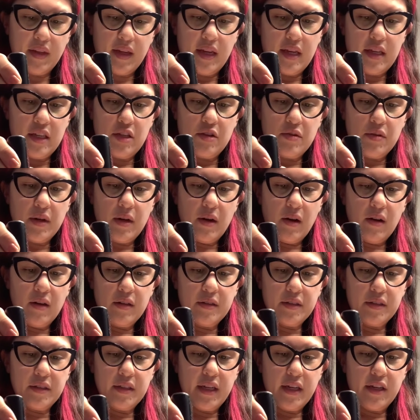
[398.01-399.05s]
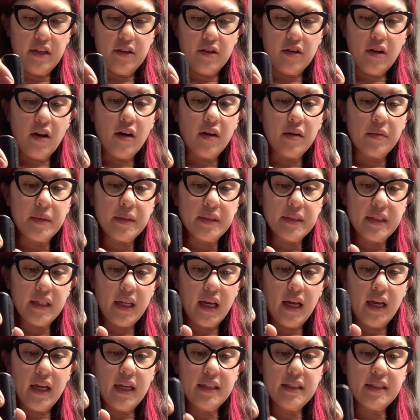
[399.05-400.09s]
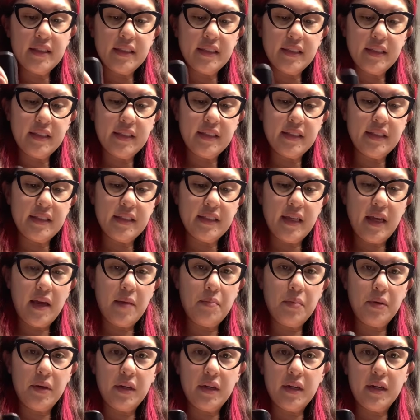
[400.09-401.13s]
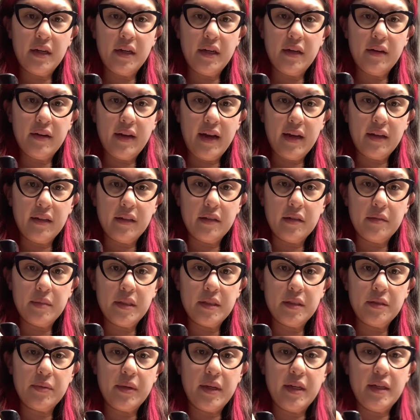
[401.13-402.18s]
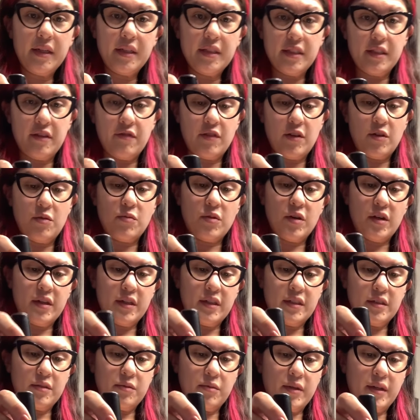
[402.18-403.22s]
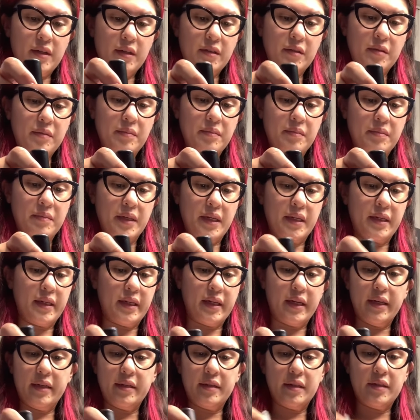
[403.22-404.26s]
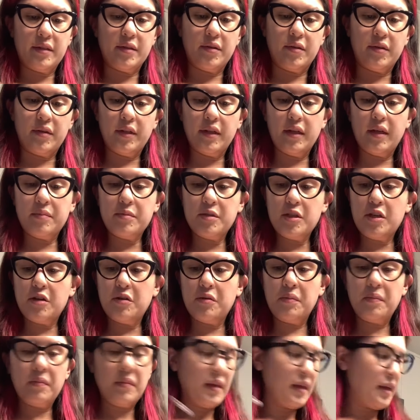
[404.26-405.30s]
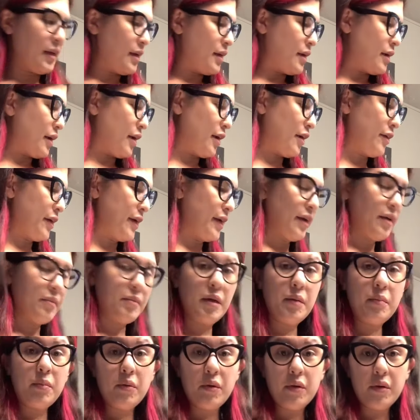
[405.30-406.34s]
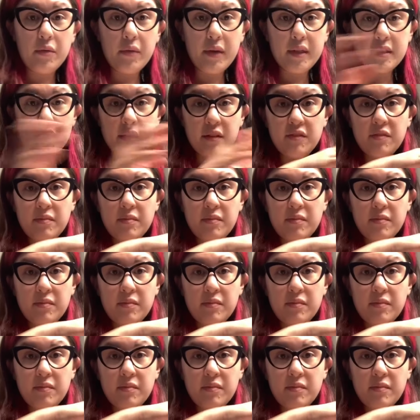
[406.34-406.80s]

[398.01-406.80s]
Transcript: You can also take your caramel sauce and put it in here and add a little bit of sweetness if you want as well. But again, totally up to you. All right, now I'm gonna pour the rest of